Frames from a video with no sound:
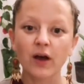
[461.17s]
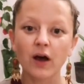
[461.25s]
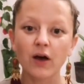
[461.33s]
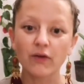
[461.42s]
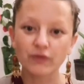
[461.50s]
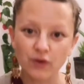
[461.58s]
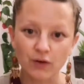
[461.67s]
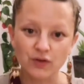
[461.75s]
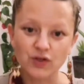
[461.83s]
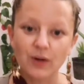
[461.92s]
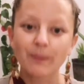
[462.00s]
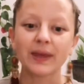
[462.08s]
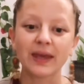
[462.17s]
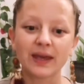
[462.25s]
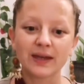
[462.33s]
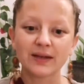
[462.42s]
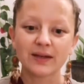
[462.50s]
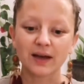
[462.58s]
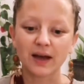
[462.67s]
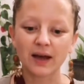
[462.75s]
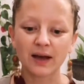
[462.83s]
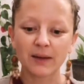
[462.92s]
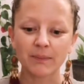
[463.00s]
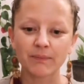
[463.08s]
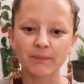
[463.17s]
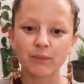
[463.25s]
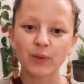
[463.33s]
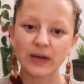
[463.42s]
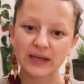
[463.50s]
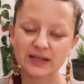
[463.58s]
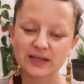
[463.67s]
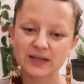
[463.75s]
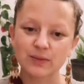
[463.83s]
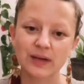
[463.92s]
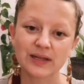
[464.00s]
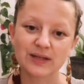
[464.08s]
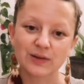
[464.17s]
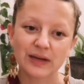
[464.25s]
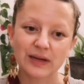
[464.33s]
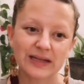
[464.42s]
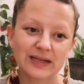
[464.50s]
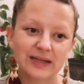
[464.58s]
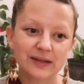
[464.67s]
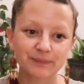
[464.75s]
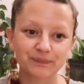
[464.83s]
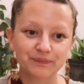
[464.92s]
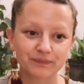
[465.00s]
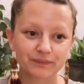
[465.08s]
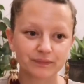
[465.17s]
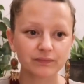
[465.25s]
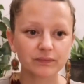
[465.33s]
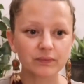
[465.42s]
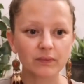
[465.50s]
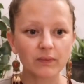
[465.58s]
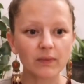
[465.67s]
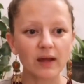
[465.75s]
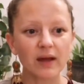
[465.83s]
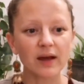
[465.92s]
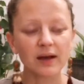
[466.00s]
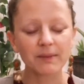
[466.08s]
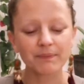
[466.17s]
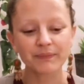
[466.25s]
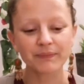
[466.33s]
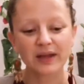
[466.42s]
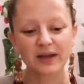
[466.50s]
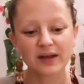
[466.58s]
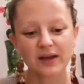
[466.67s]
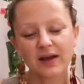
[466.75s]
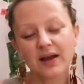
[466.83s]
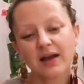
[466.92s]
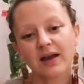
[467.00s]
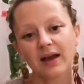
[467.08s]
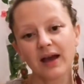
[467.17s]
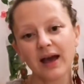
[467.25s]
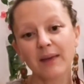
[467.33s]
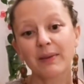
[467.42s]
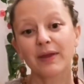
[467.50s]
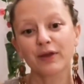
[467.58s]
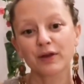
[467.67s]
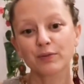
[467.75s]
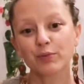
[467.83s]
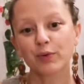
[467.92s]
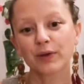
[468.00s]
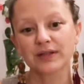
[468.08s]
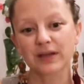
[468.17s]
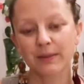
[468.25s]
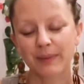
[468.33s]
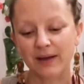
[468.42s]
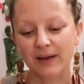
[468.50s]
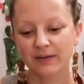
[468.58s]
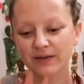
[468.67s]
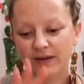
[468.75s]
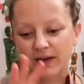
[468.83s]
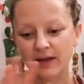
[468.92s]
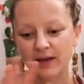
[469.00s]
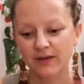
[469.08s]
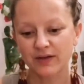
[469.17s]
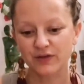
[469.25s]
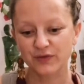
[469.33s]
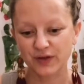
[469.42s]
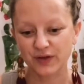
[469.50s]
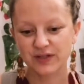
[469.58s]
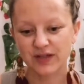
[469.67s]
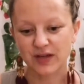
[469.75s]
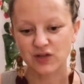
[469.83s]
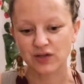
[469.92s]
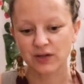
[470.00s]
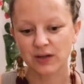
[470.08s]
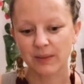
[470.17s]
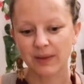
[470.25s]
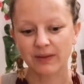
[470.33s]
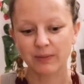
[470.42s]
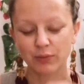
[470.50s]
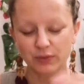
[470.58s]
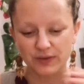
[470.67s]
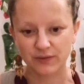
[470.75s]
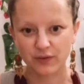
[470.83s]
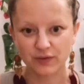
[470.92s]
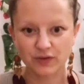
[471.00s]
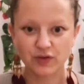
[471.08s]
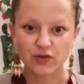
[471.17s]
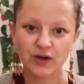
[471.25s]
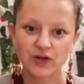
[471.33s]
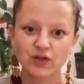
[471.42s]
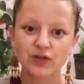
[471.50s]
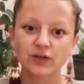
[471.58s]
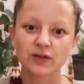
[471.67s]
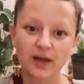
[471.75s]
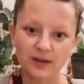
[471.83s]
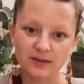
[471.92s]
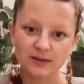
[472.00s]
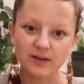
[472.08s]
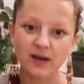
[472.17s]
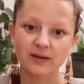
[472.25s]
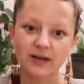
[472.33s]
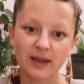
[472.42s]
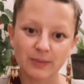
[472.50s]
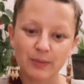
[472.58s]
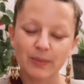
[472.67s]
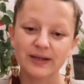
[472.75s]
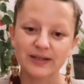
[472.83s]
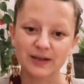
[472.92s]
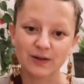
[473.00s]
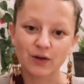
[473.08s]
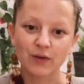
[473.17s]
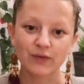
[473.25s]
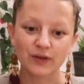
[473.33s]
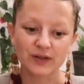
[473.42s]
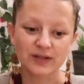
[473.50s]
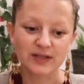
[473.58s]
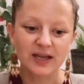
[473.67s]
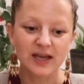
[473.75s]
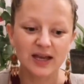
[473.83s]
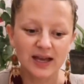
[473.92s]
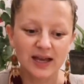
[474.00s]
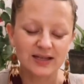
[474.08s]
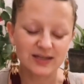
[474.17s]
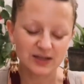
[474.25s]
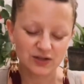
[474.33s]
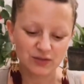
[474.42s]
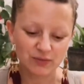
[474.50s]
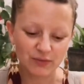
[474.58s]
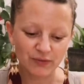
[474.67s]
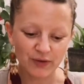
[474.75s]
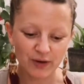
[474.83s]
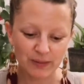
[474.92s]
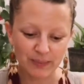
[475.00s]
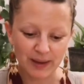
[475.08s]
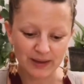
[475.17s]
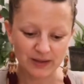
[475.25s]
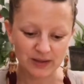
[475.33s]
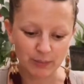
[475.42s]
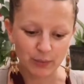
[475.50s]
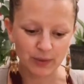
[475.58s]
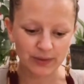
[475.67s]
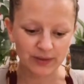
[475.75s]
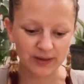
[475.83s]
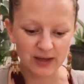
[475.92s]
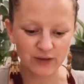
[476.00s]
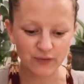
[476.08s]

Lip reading: not jumping in when it's not needed. And my third point about this first section about the importance of concentration and capability and confidence is just referring back to that point that if